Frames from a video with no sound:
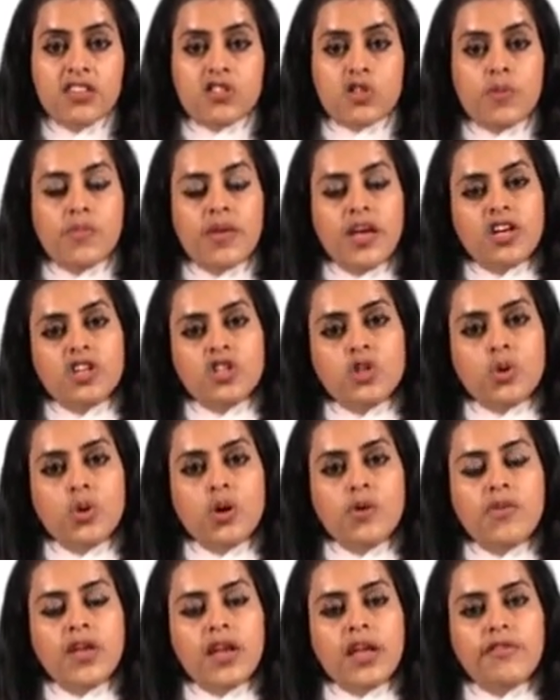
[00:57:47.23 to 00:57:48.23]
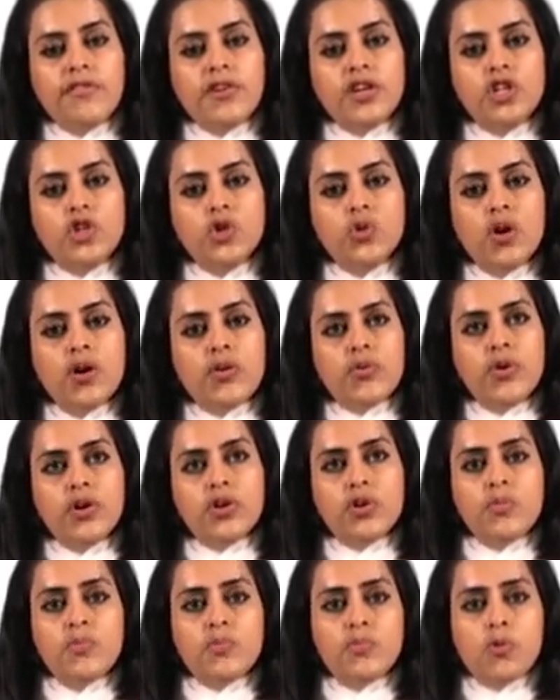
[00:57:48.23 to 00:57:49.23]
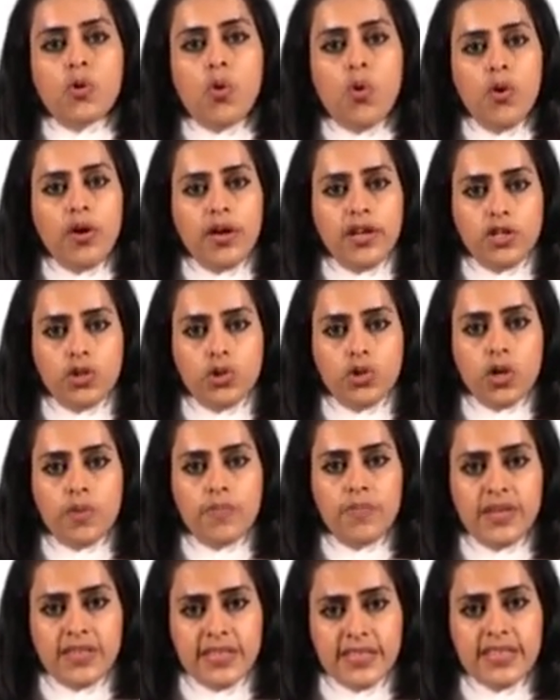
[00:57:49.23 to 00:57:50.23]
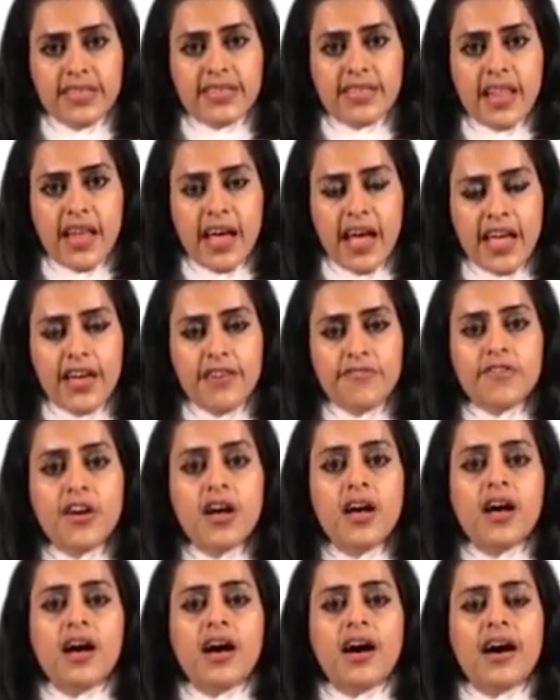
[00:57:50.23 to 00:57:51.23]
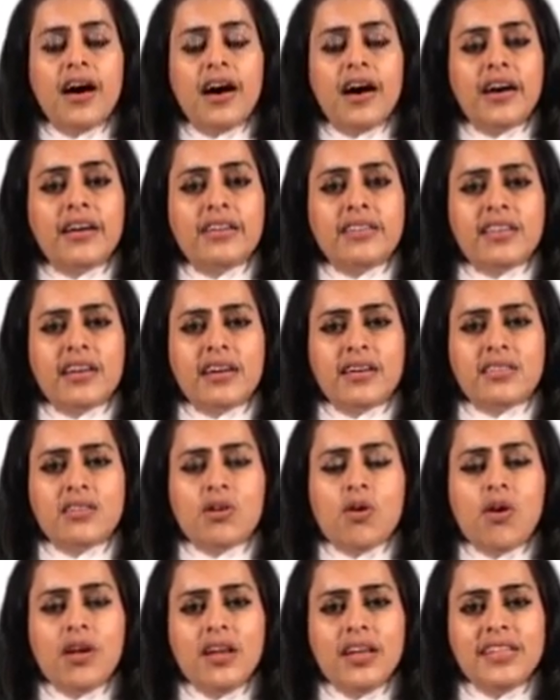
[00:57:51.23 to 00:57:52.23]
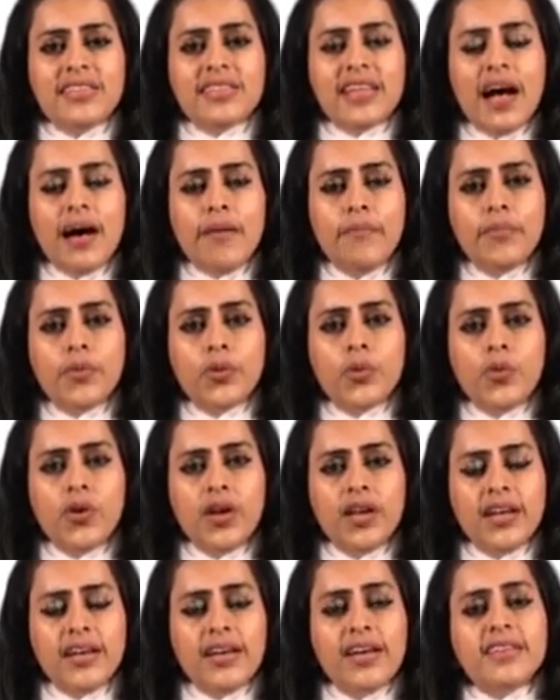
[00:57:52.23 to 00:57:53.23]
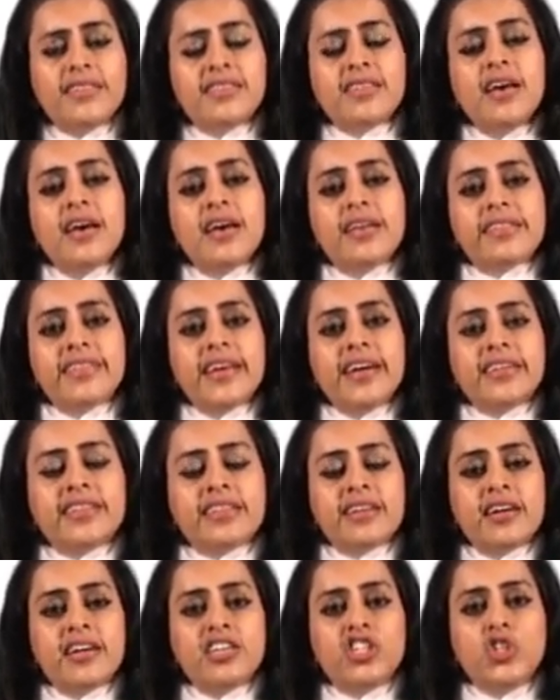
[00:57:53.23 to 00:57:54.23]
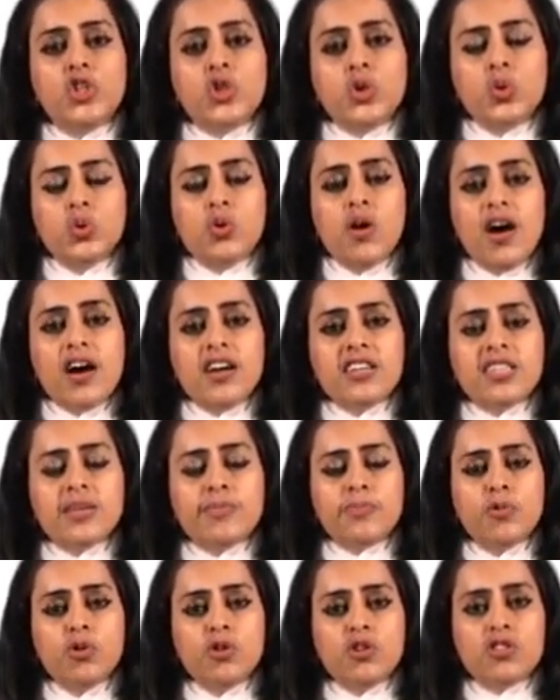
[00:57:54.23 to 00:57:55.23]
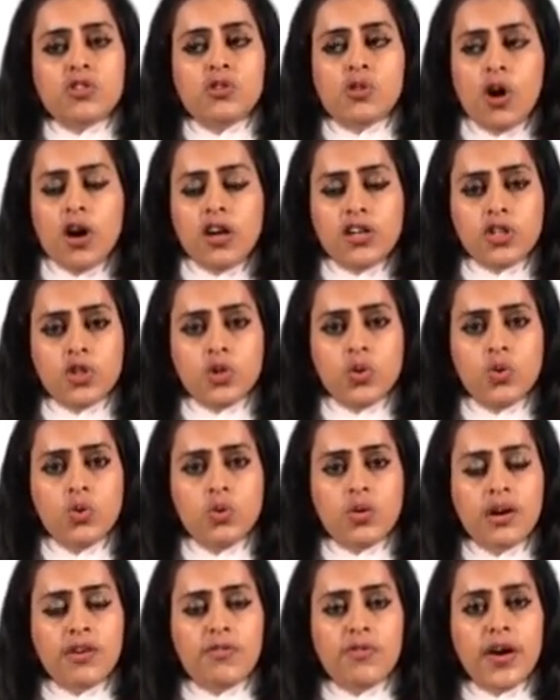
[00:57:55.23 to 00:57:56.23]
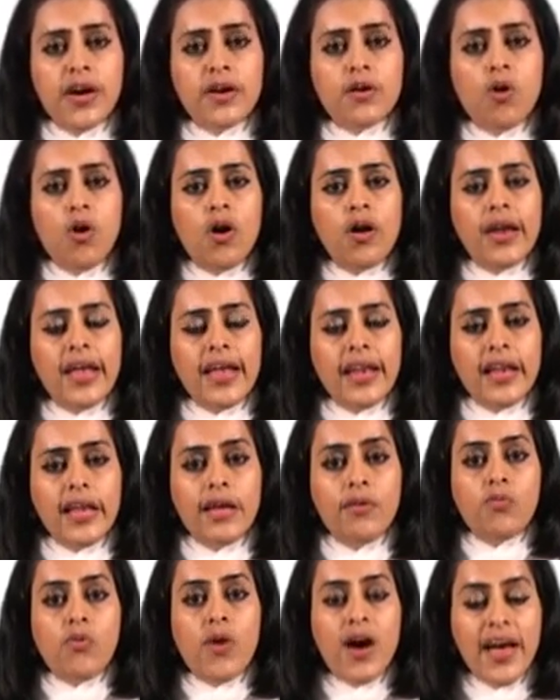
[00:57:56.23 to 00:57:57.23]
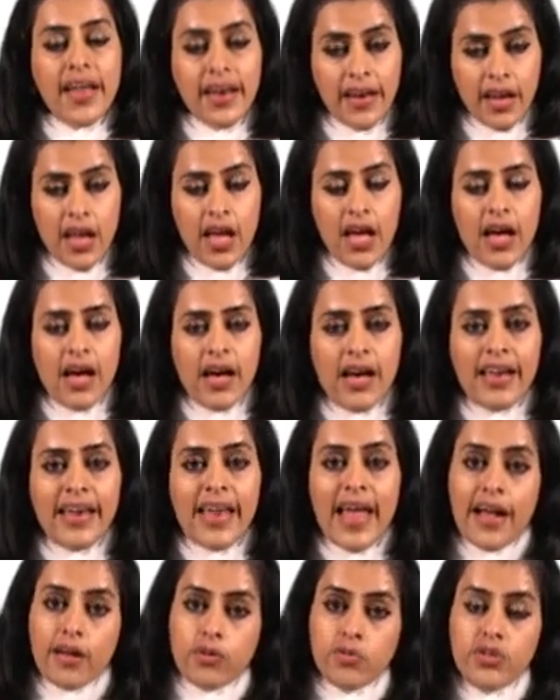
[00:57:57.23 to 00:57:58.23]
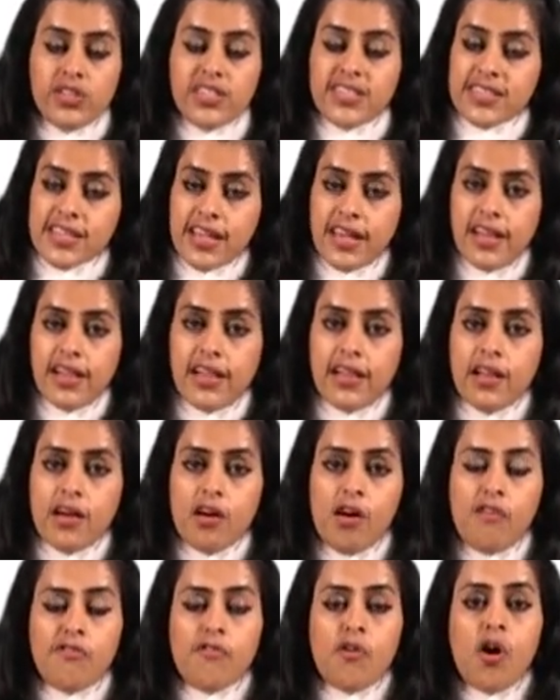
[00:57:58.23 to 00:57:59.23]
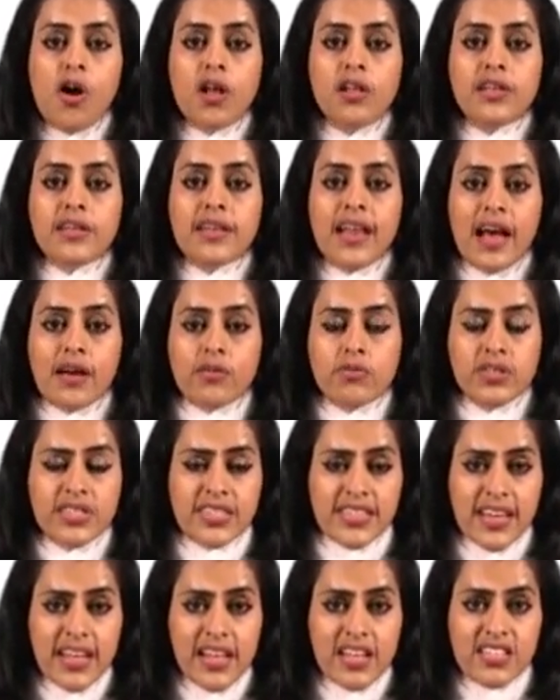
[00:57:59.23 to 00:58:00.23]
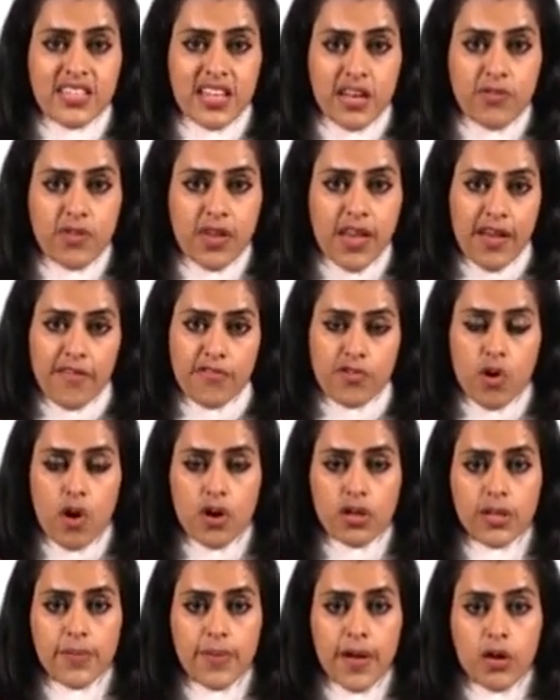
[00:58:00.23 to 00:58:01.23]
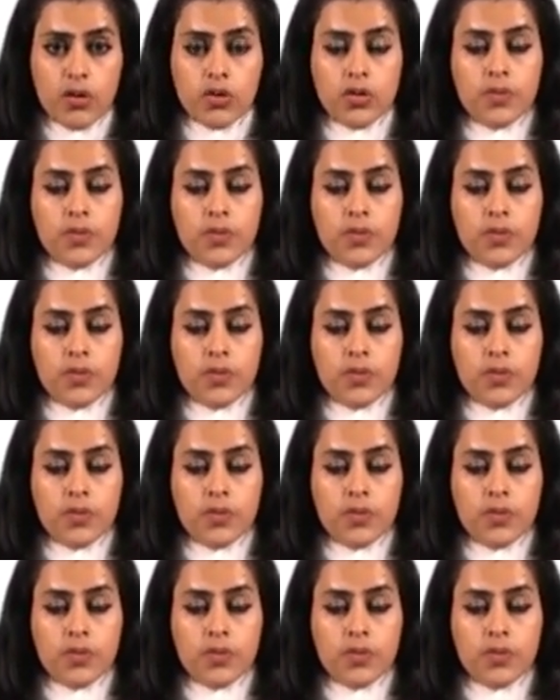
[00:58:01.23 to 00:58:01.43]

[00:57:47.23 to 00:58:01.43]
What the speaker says: So make sure whenever you are going to go into your business life, the only thumb rule is that you are supposed not to work on only one language skill of all the language skills that we have talked